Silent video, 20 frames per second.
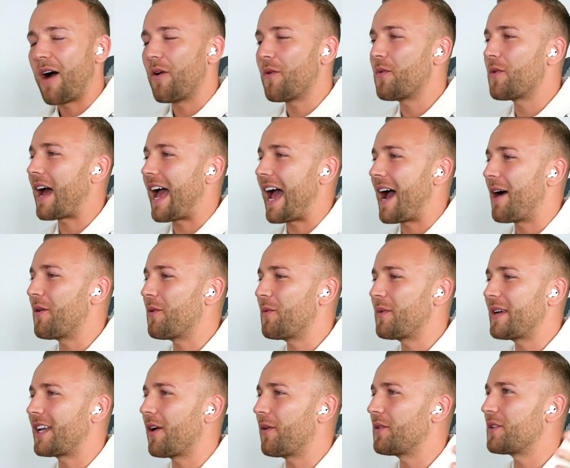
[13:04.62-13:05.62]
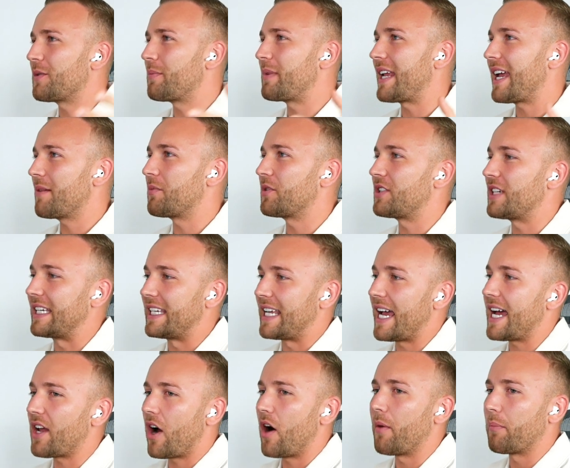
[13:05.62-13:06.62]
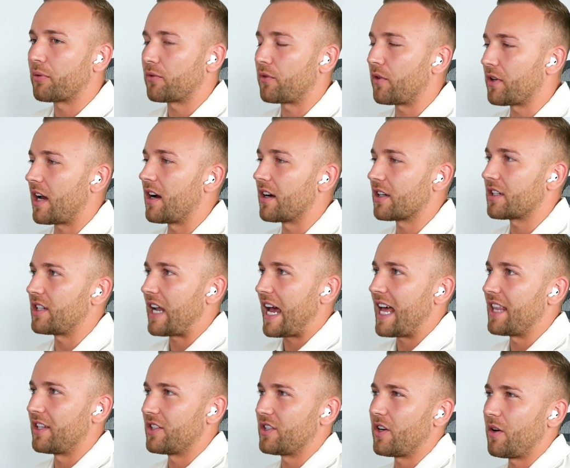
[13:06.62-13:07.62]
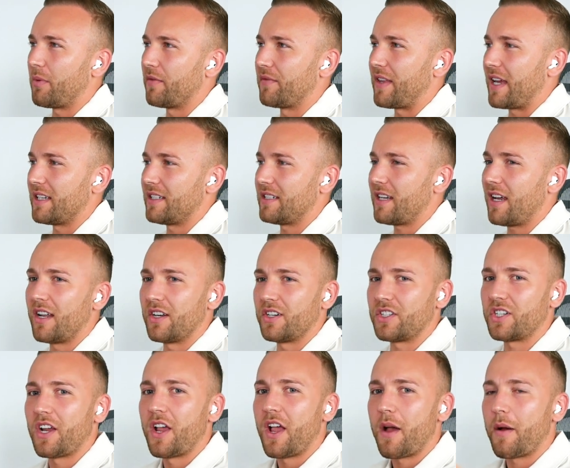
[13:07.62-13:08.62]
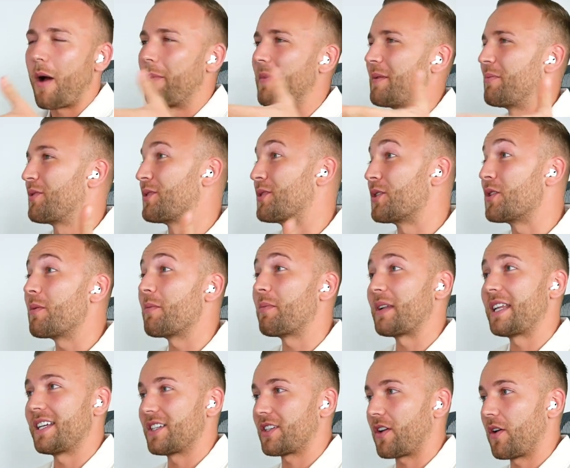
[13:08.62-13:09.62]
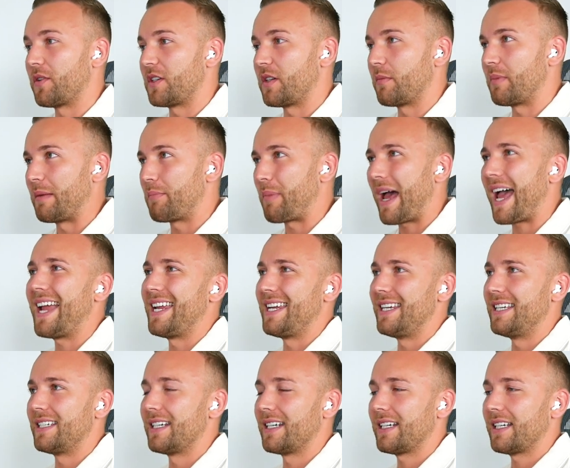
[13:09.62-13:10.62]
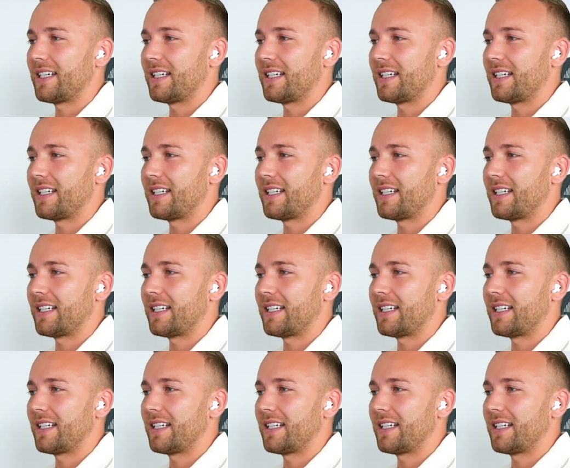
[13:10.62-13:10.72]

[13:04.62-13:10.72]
how are we going to be able to get our products at the top of that search? I mean, presumably it's going to be paid.